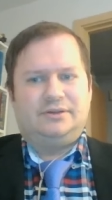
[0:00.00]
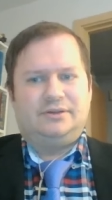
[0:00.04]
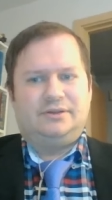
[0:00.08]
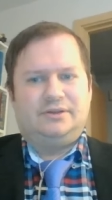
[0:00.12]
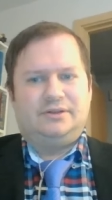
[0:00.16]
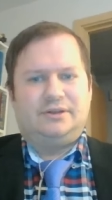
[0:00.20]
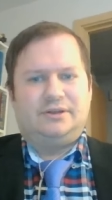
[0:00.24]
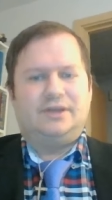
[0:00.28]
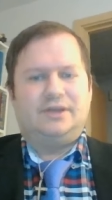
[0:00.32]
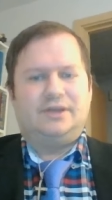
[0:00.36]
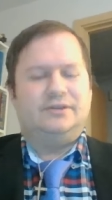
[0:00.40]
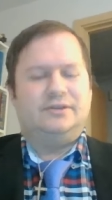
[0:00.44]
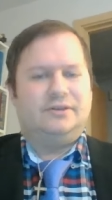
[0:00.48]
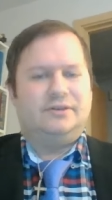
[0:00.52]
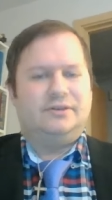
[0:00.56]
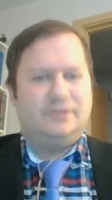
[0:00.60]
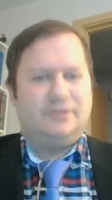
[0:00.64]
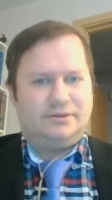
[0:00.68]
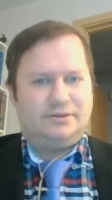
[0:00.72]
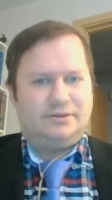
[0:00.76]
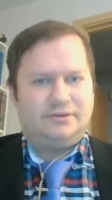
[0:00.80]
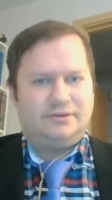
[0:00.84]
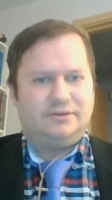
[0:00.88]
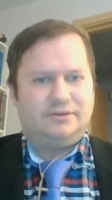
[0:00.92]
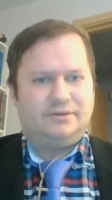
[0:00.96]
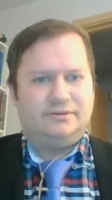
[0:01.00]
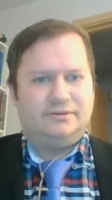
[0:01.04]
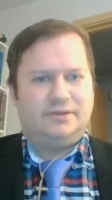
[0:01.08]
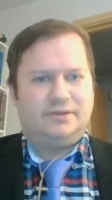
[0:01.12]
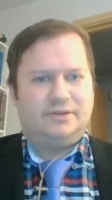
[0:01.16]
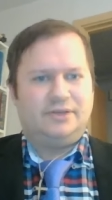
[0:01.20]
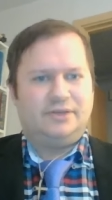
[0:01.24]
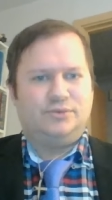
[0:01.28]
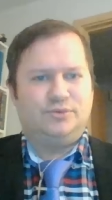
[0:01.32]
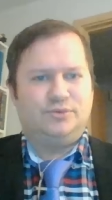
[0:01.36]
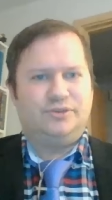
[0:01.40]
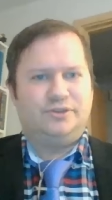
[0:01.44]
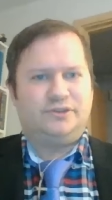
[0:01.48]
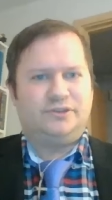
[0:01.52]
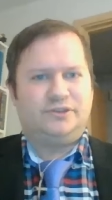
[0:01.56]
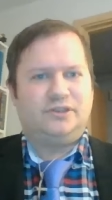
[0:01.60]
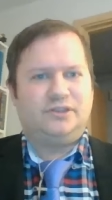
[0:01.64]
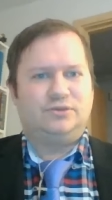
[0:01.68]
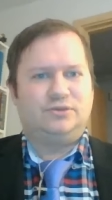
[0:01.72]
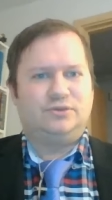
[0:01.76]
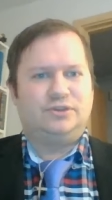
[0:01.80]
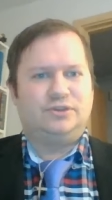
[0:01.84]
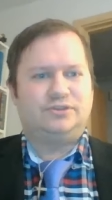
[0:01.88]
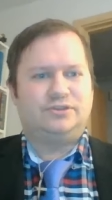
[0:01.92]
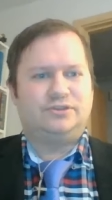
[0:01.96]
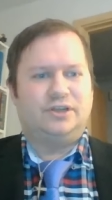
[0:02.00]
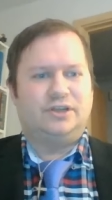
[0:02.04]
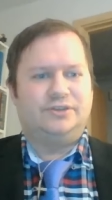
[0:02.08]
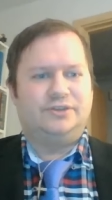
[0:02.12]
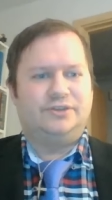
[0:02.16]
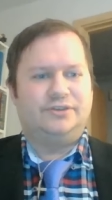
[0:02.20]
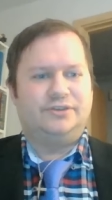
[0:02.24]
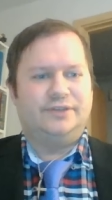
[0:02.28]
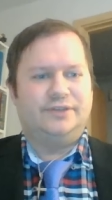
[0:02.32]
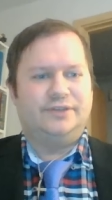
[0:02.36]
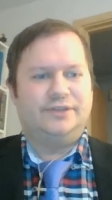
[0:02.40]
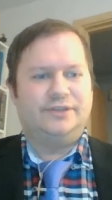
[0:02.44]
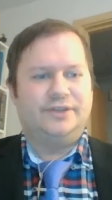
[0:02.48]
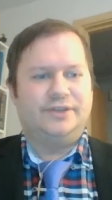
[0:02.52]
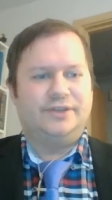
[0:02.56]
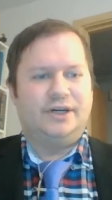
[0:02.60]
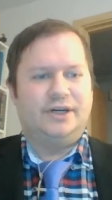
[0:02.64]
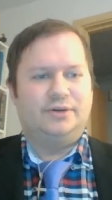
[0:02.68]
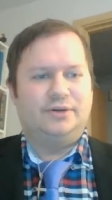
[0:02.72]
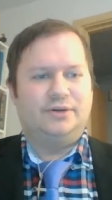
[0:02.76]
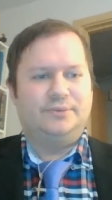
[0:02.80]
and and we see the results of that now.